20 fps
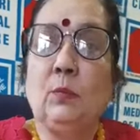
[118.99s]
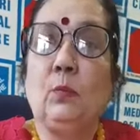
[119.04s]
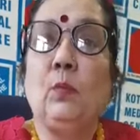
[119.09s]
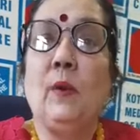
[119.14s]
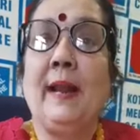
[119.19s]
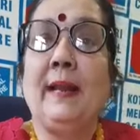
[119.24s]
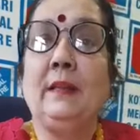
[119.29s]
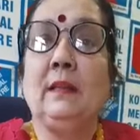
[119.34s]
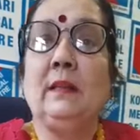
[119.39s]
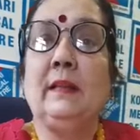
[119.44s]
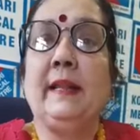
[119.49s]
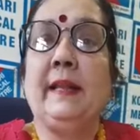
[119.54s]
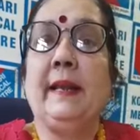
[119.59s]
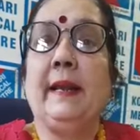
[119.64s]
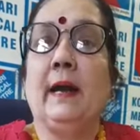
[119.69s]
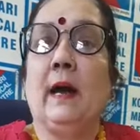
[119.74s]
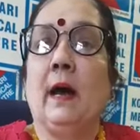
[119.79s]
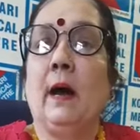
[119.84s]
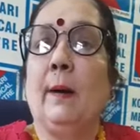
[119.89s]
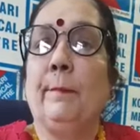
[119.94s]
when
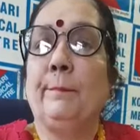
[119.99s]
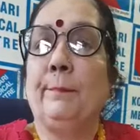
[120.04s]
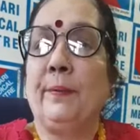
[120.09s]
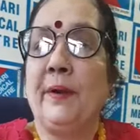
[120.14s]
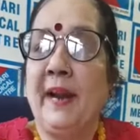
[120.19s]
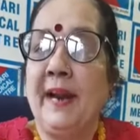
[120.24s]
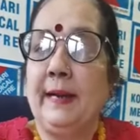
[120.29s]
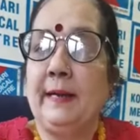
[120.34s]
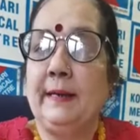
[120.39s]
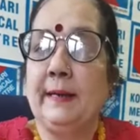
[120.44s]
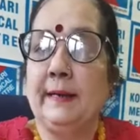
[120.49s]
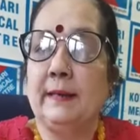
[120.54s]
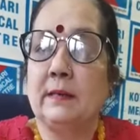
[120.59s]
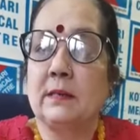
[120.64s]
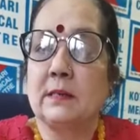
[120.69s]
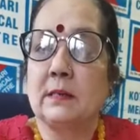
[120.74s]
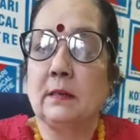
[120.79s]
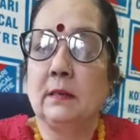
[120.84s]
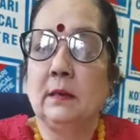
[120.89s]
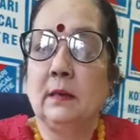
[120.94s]
they are
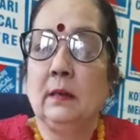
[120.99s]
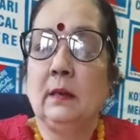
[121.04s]
pregnant.